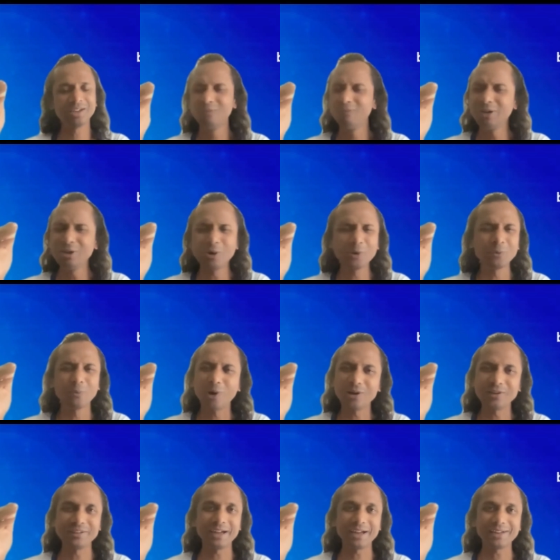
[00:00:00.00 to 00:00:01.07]
We don't
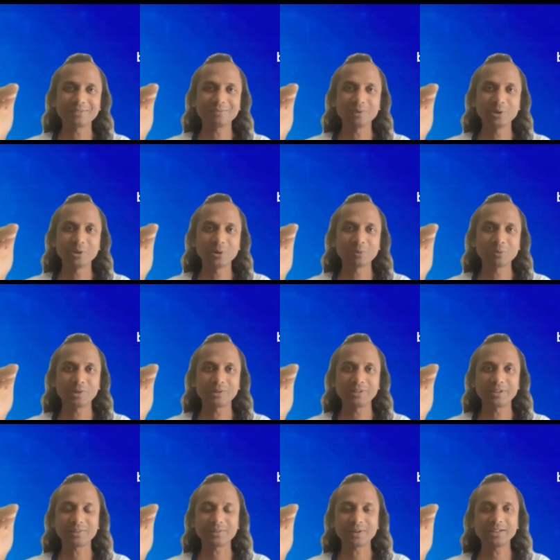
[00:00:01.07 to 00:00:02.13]
want that. We don't want
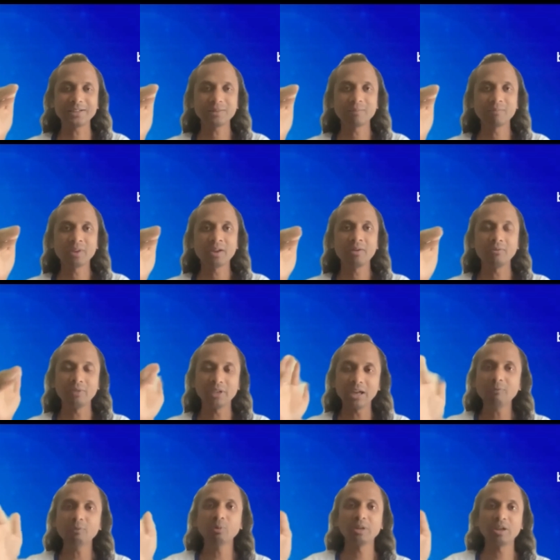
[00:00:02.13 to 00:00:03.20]
that, right? We
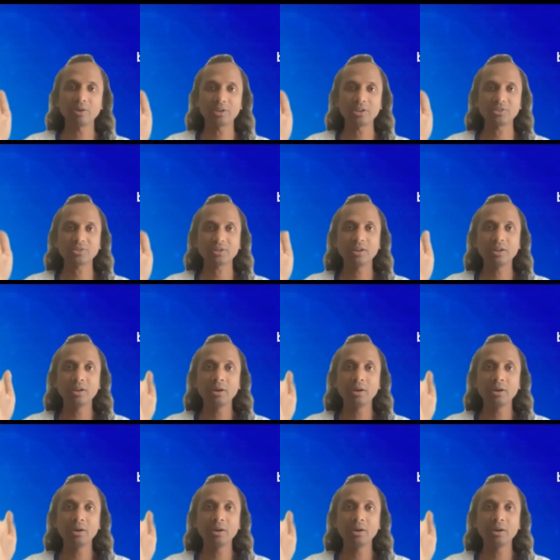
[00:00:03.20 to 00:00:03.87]
have to be honest.